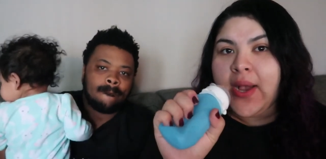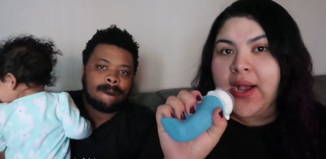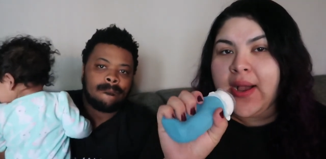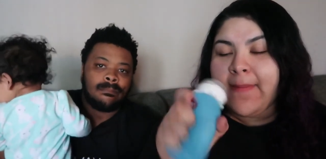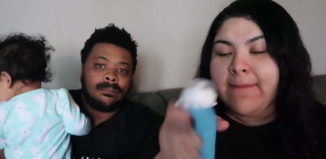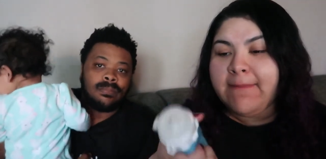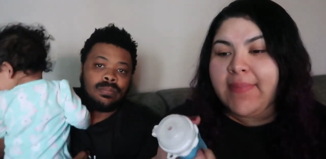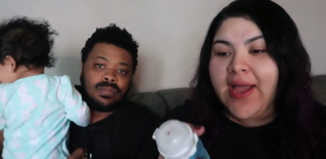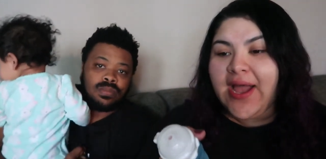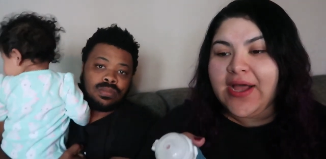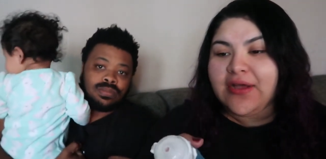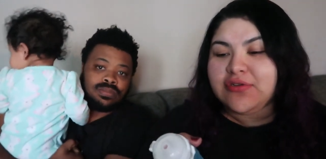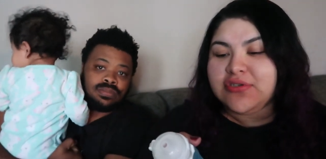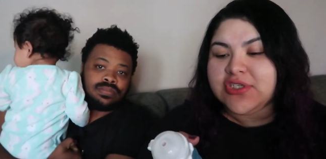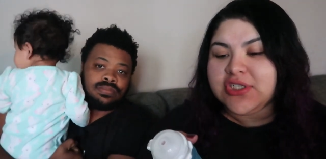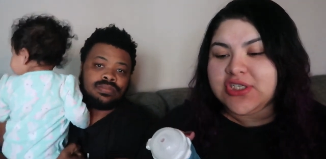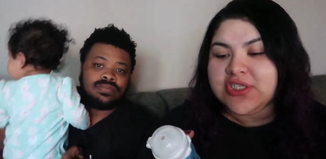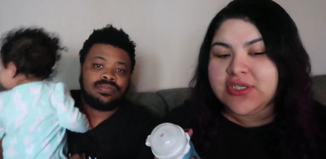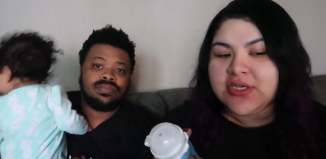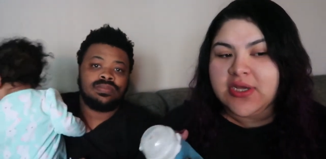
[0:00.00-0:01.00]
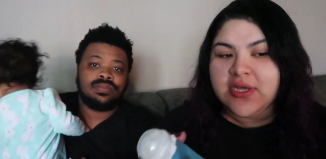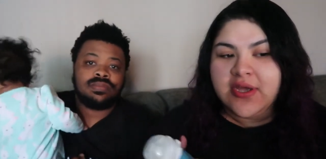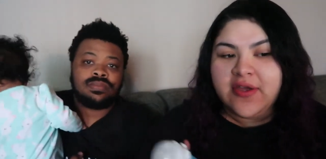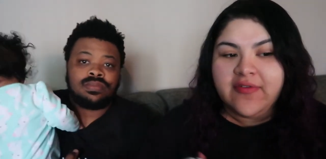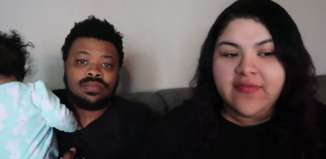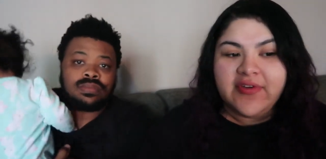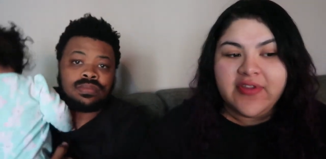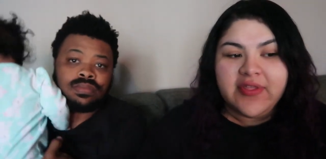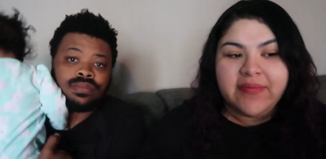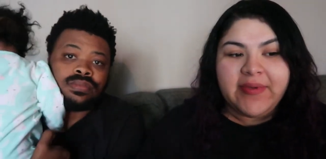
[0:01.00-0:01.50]
Speaker 1: pouch
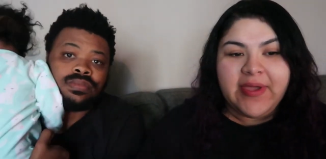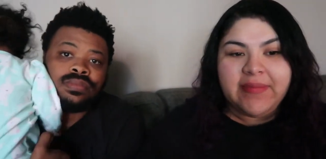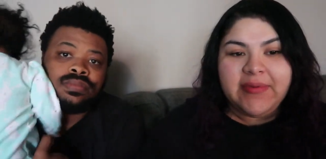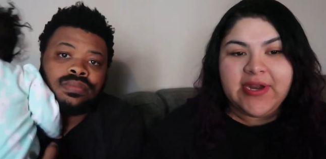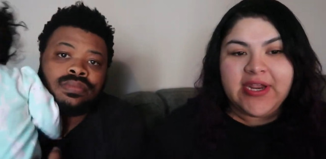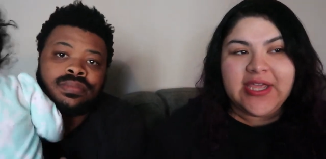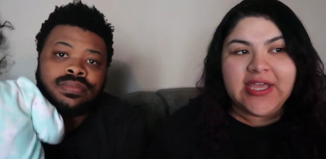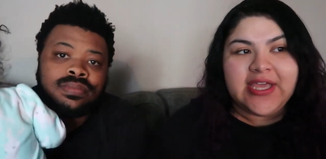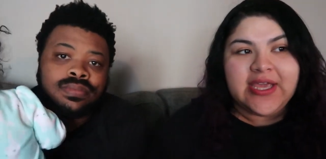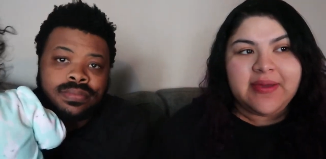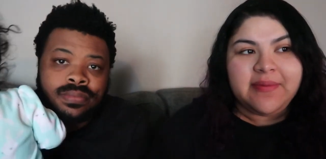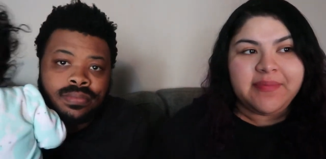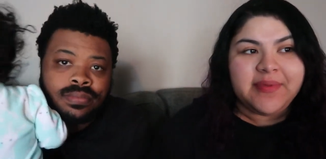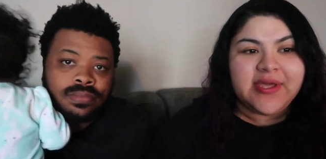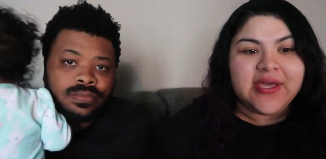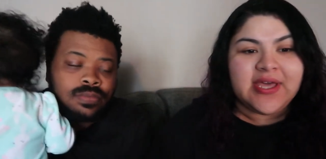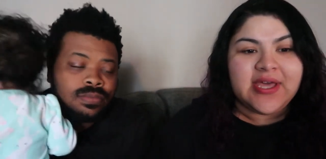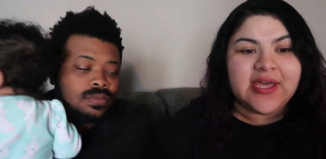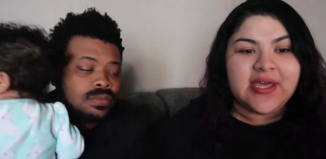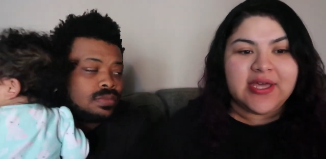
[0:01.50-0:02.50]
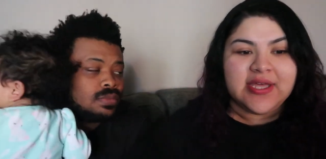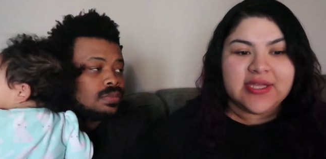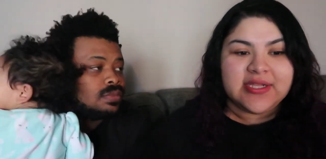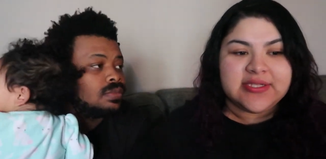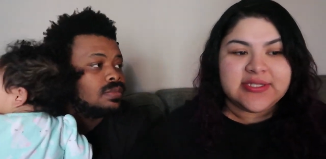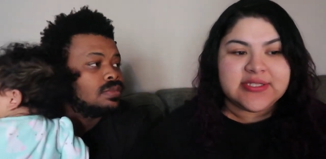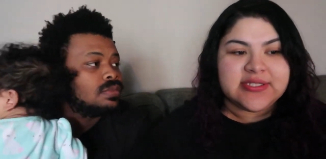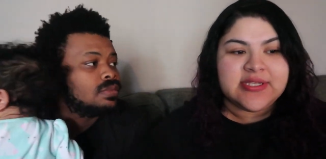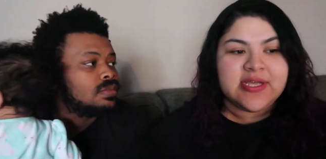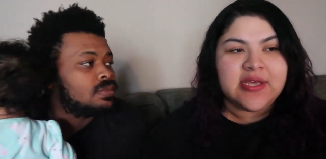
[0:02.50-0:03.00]
for the baby to eat
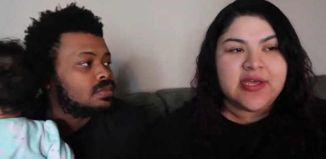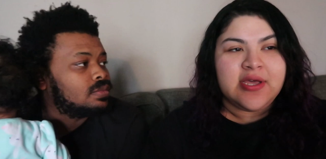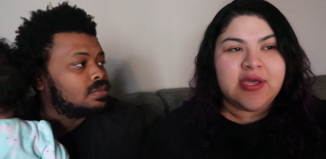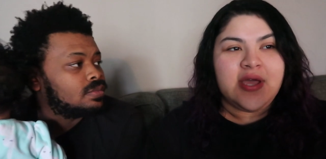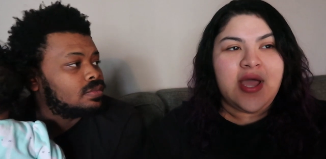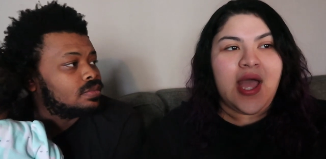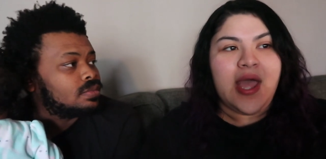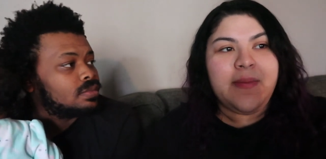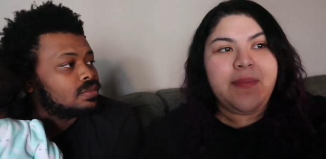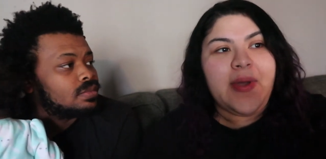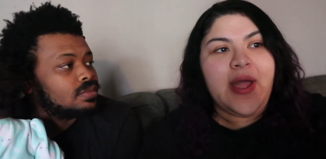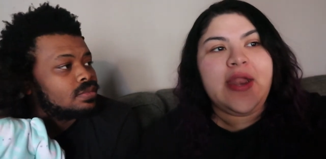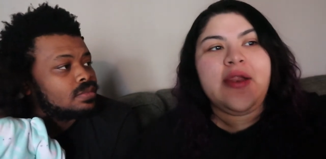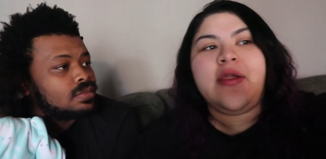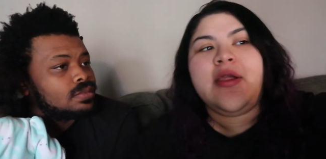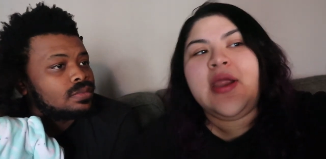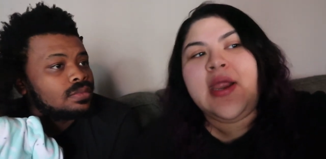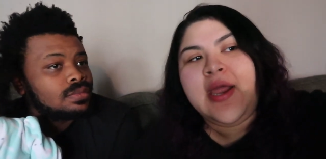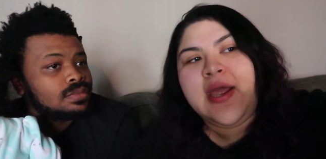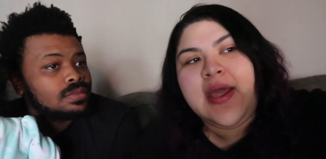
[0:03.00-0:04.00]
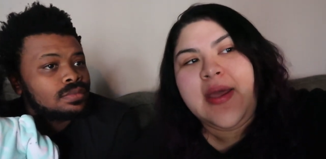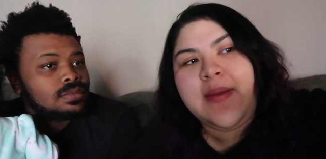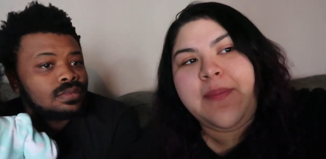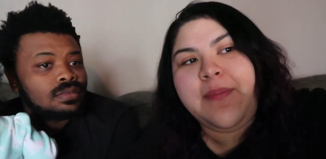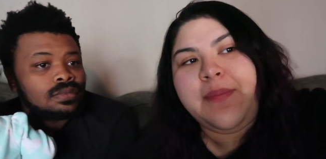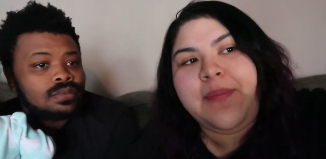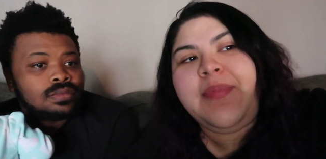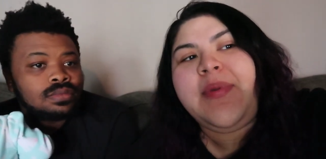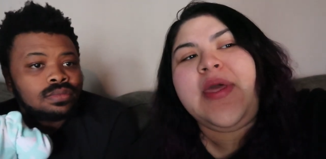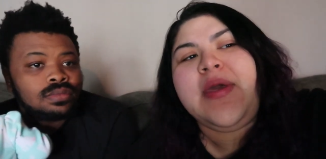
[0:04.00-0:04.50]
because I bought her a
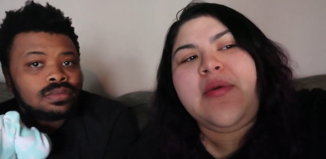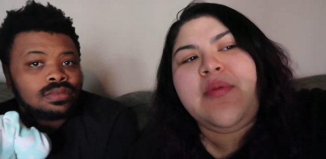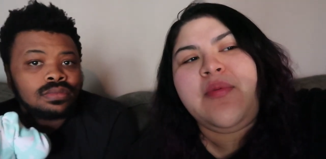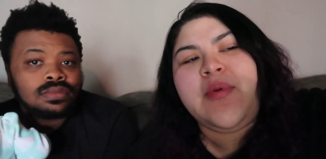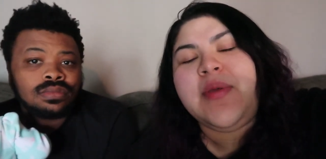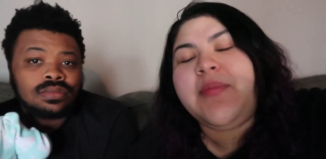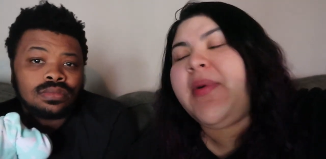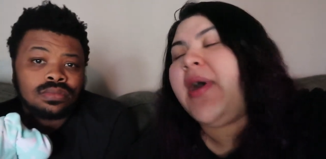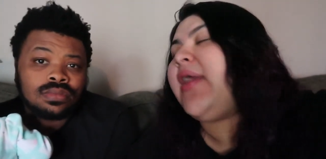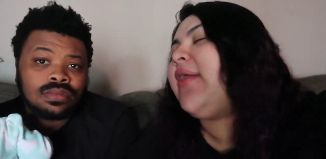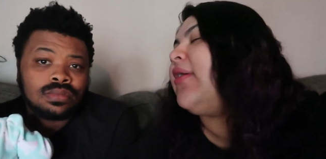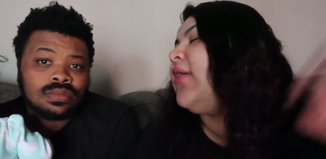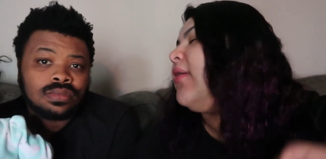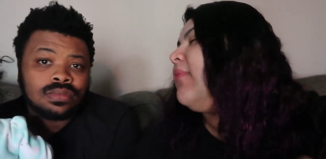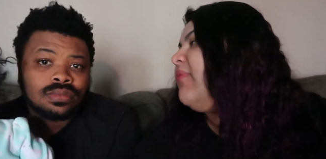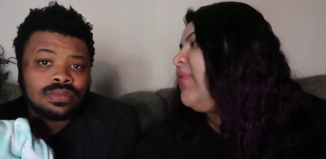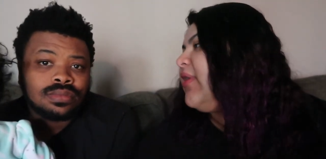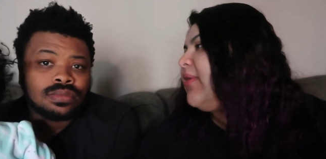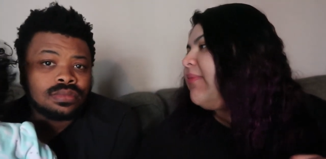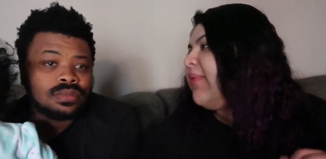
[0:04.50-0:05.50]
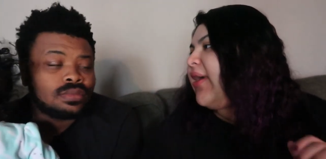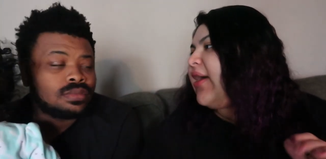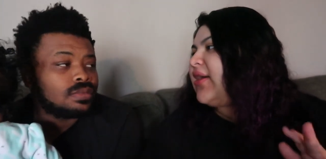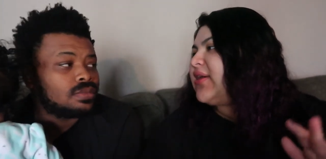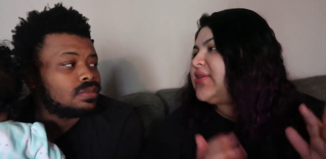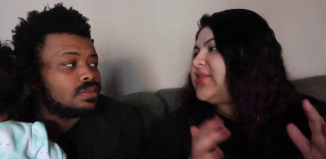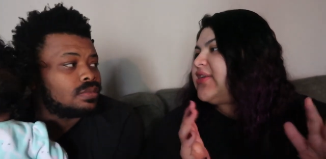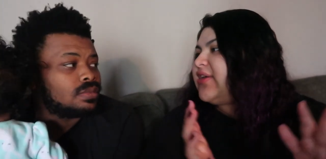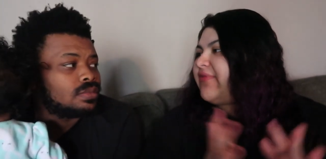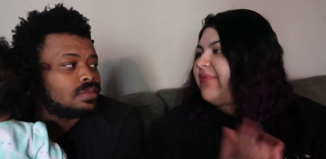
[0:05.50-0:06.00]
big, we bought her a big
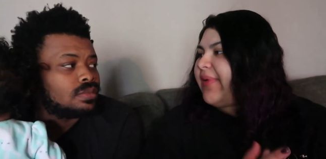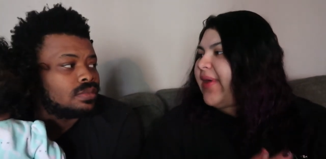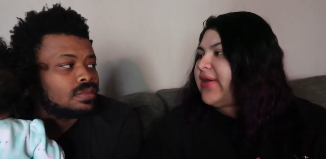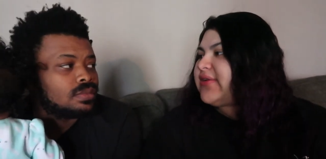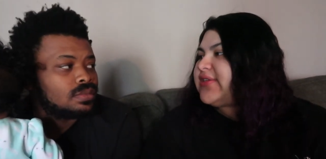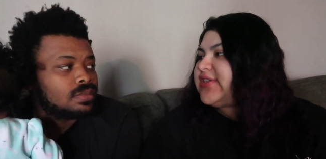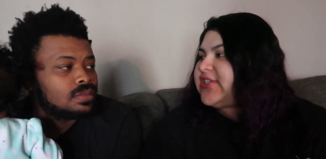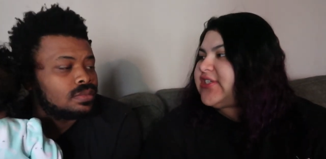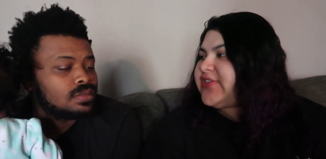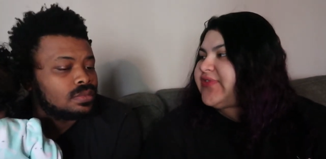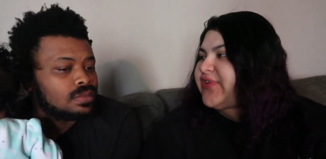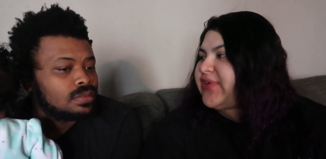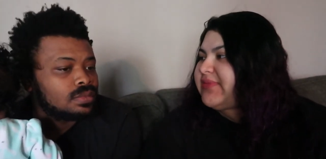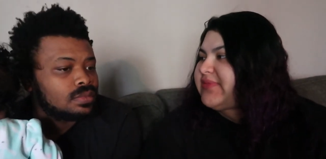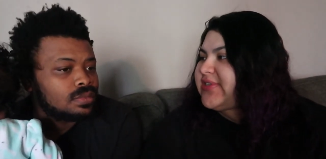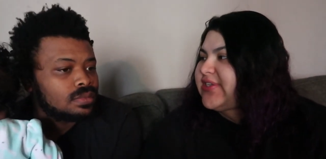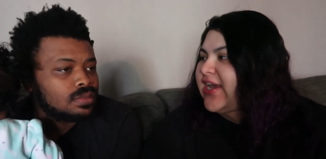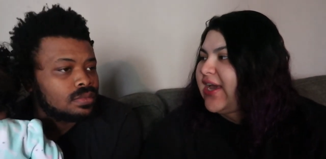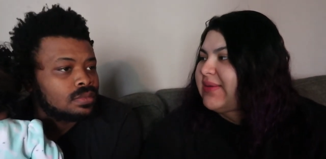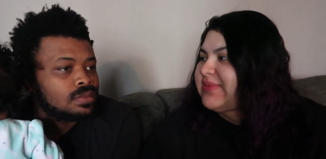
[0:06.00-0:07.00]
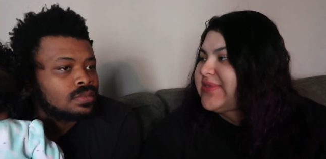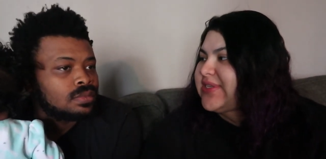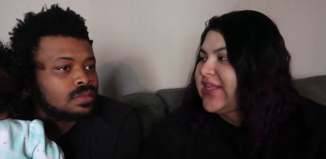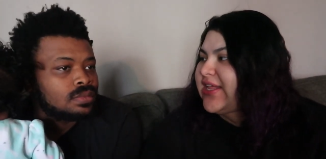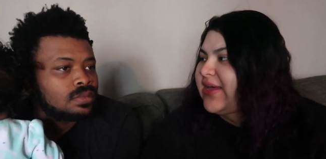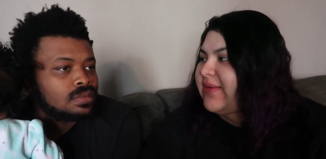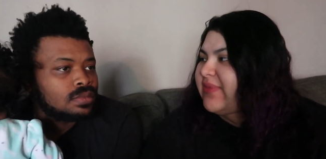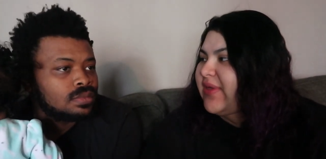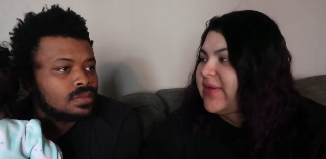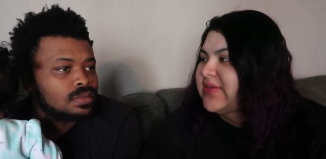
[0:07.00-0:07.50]
box of pouches from Sam's
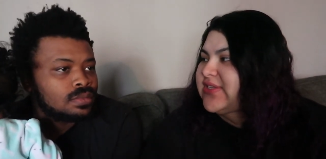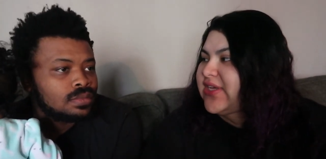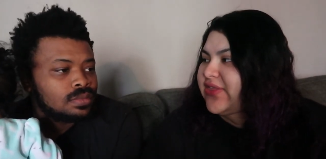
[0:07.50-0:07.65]
Club that was like